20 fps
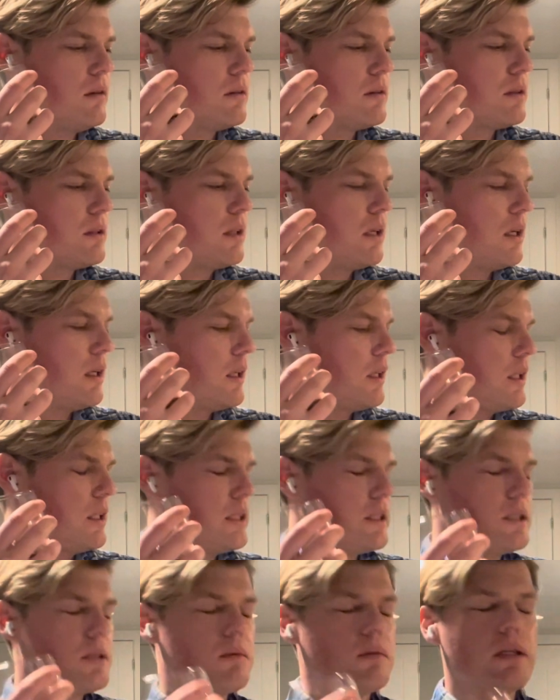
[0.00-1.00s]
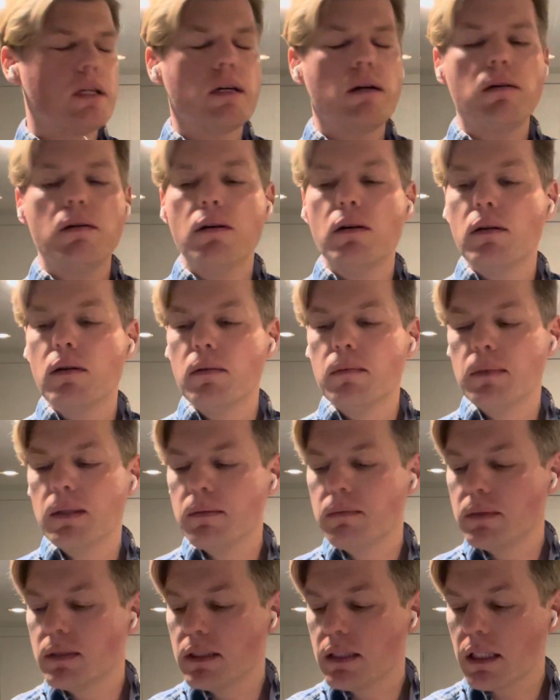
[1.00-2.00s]
God, I just want to go home.
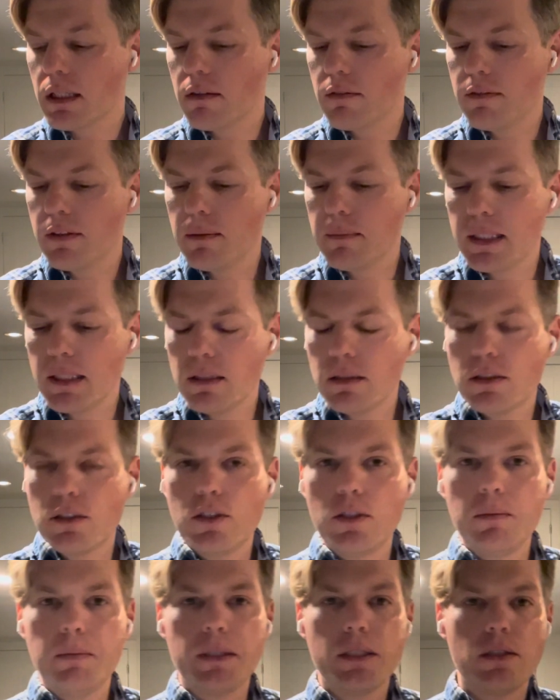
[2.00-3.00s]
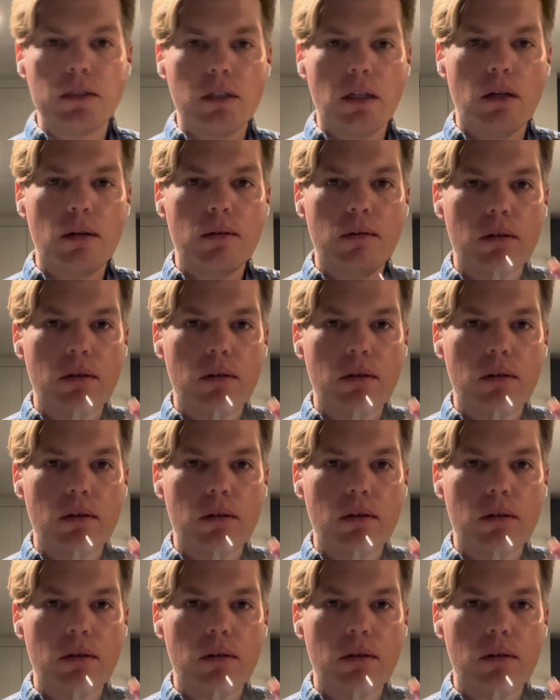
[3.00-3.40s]
I'm sick of filming this stupid show.